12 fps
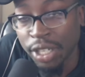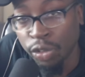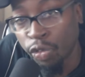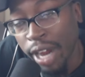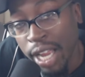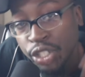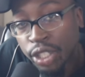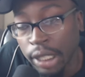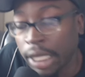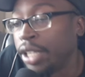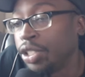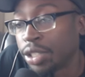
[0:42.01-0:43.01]

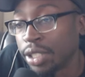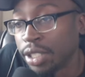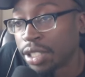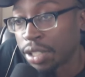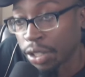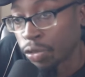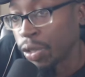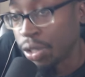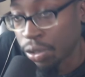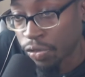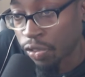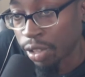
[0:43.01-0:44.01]
congratulations to
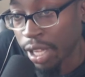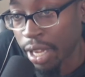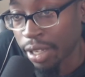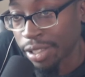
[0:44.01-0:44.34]
Creature for that.